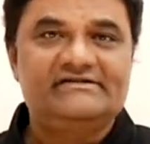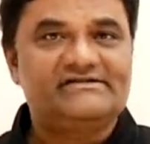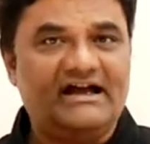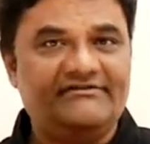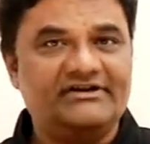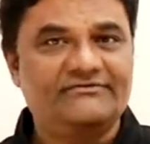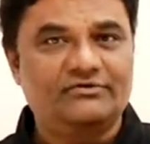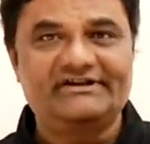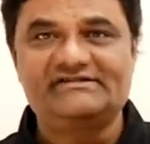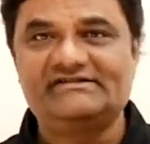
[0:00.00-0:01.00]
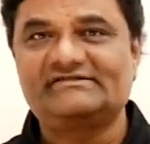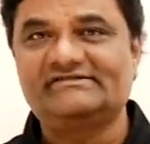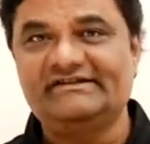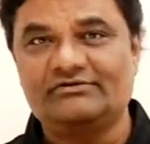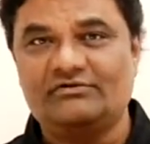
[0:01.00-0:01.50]
is having voltages
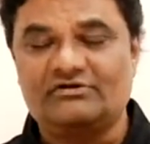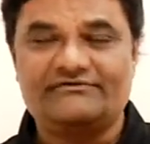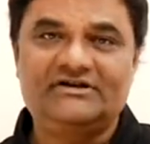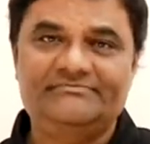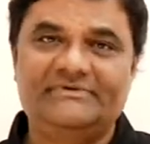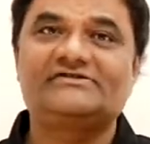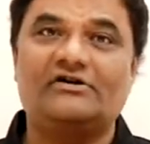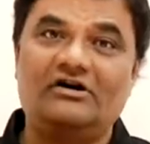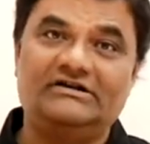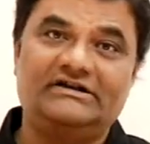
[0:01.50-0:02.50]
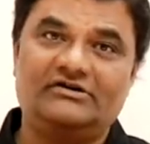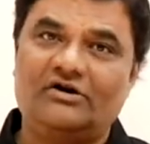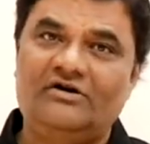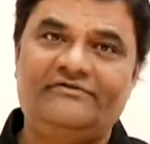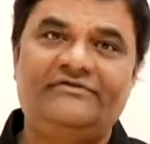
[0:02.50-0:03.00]
0 or 1 means on and
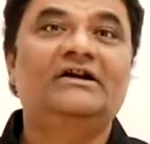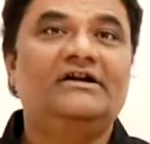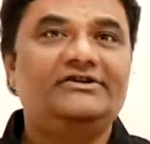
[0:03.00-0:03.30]
off.